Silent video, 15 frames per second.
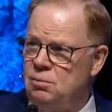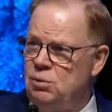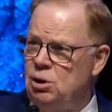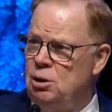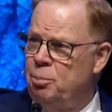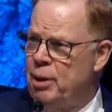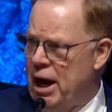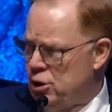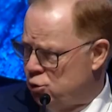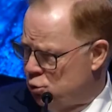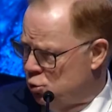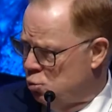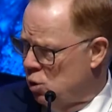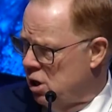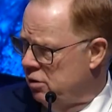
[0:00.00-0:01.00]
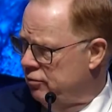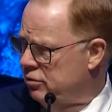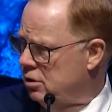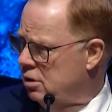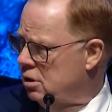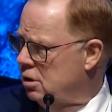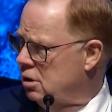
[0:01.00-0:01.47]
The pastor's wife.
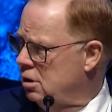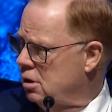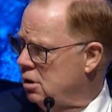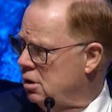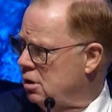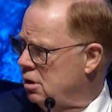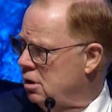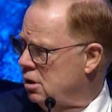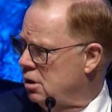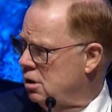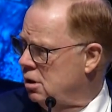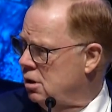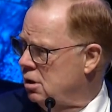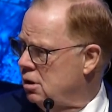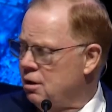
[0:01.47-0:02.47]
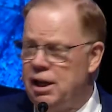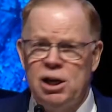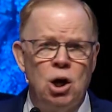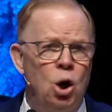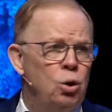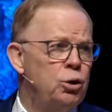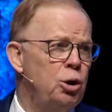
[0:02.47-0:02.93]
They
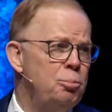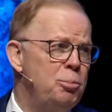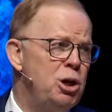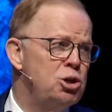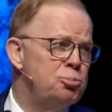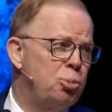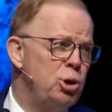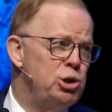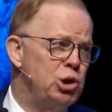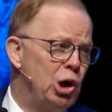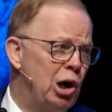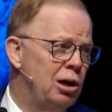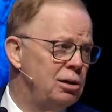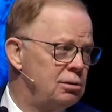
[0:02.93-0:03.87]
called her Miss Preacher